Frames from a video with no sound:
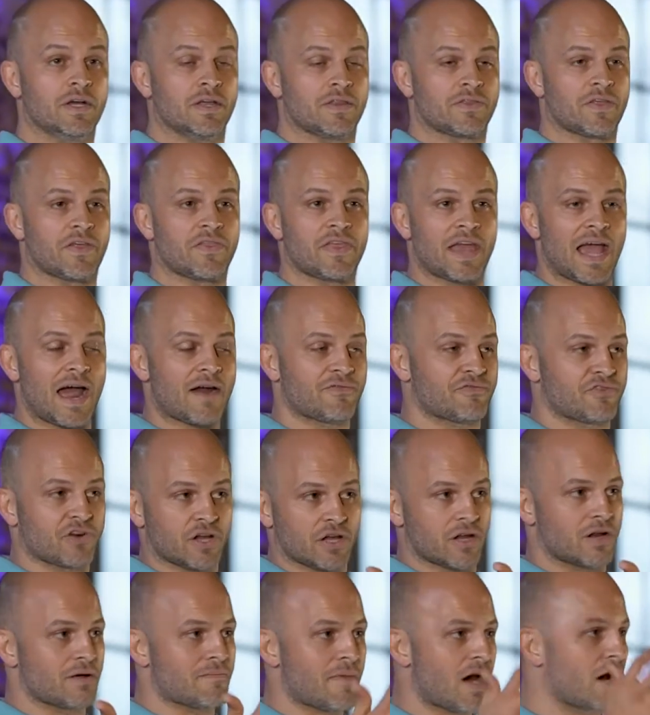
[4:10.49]
that the
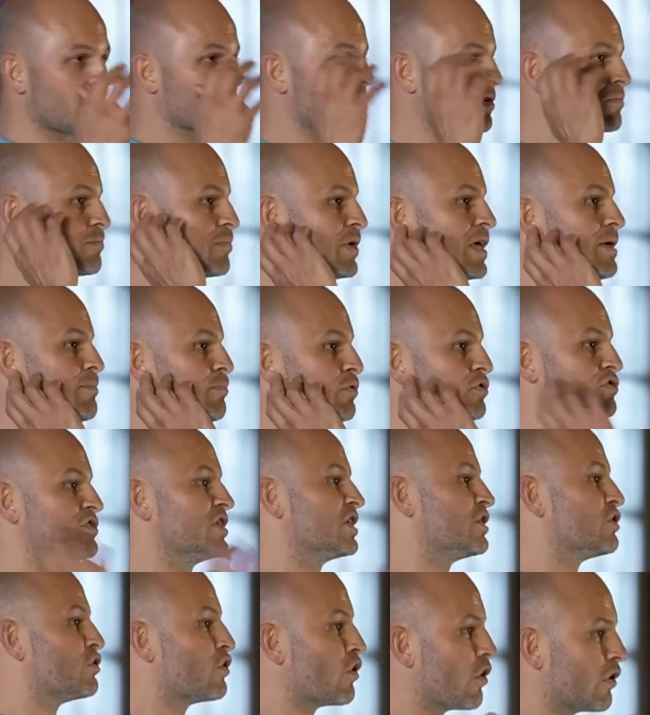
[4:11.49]
African-American people
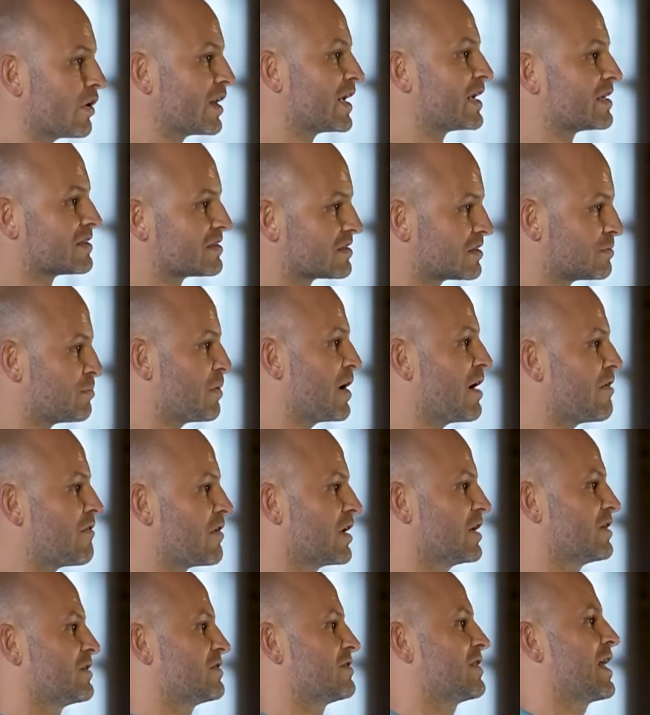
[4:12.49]
did not
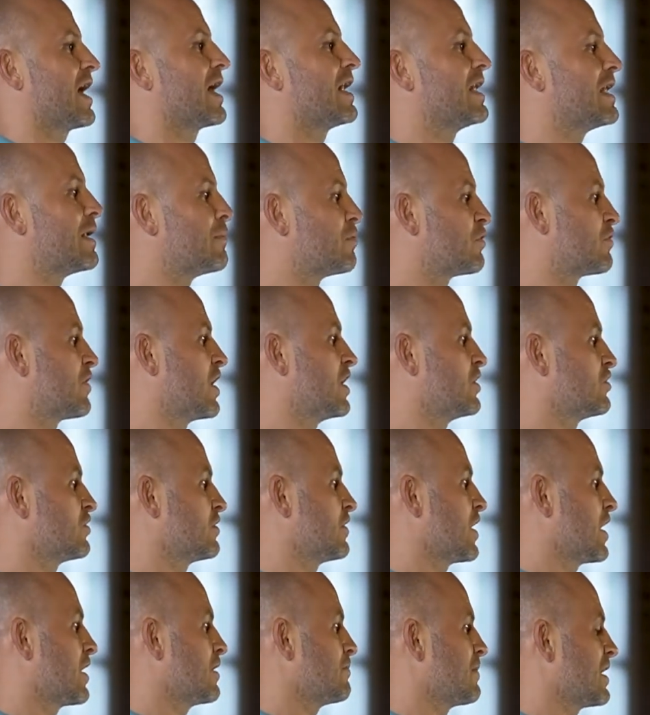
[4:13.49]
experience that
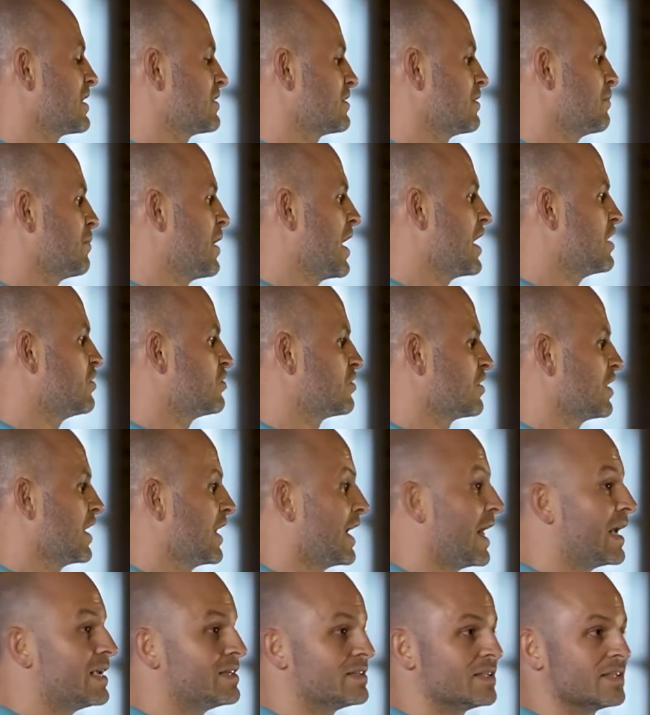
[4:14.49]
liberation, that emancipation in
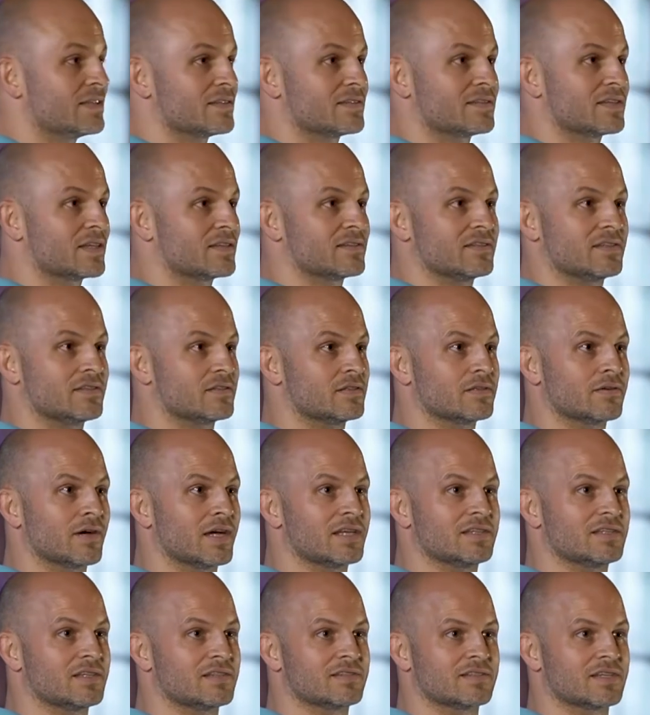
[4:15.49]
1862,
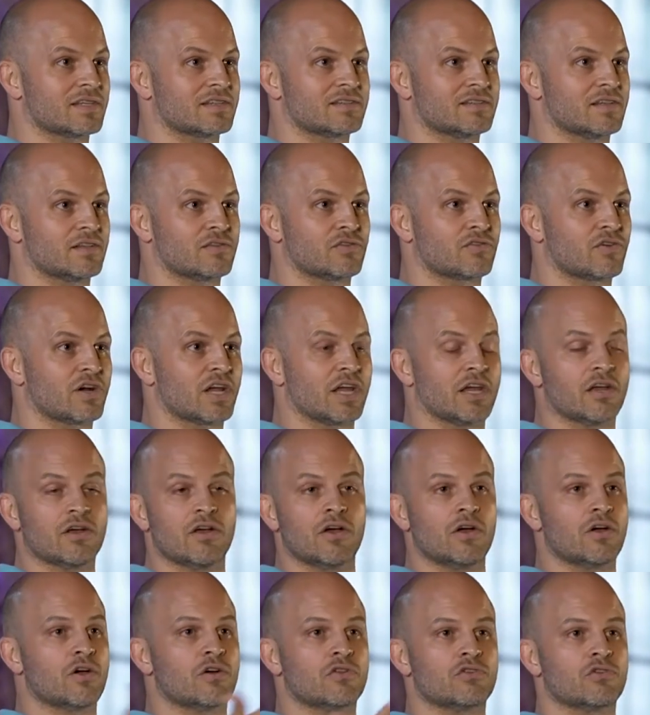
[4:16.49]
1863,
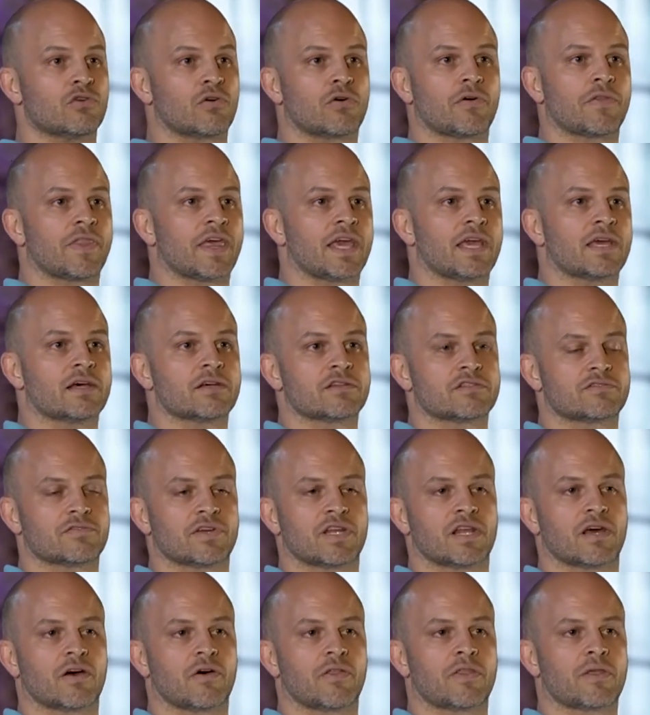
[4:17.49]
nor on the heels of
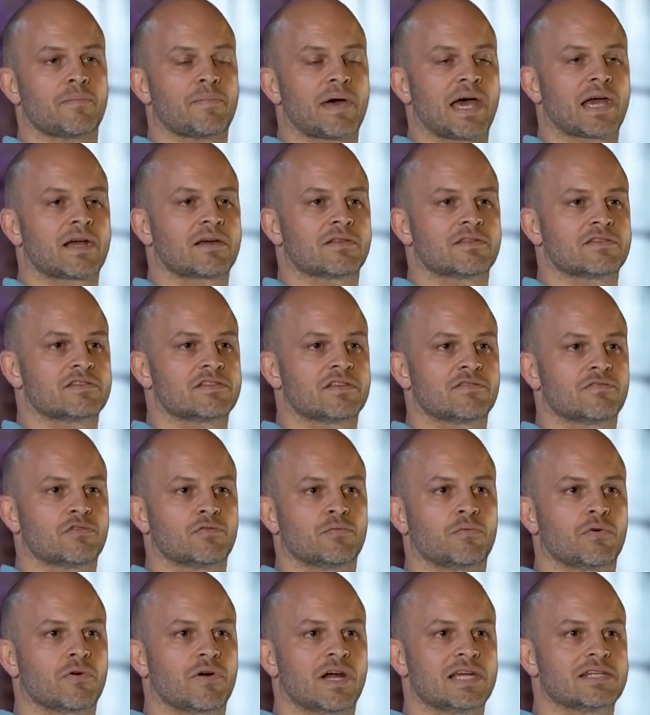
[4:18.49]
it on the back of the Civil
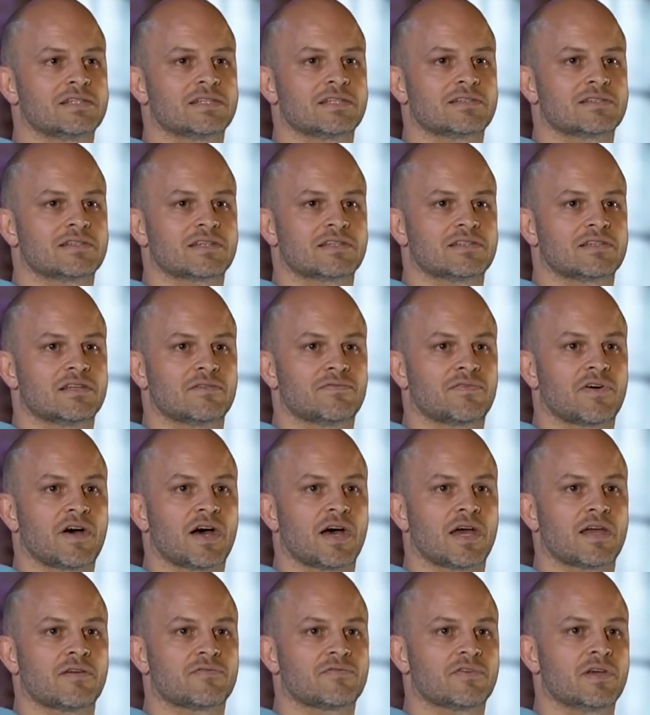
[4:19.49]
War,
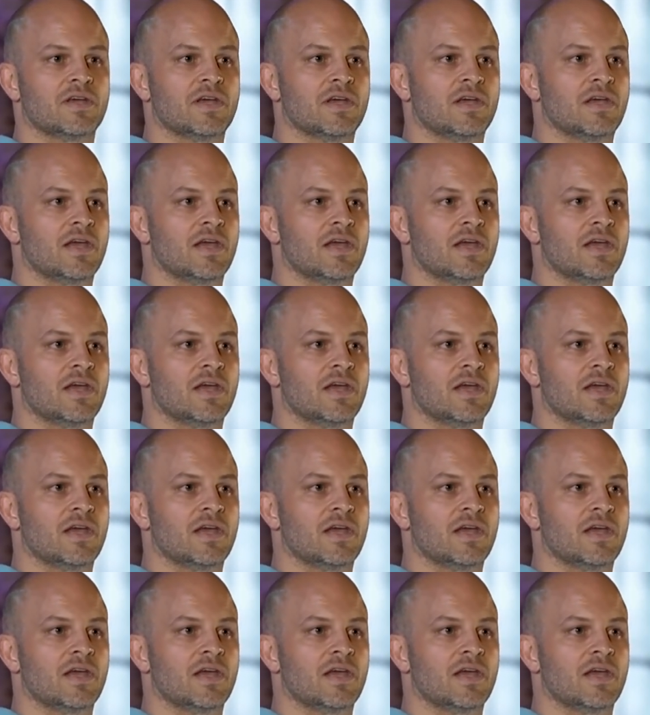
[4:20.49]
1865.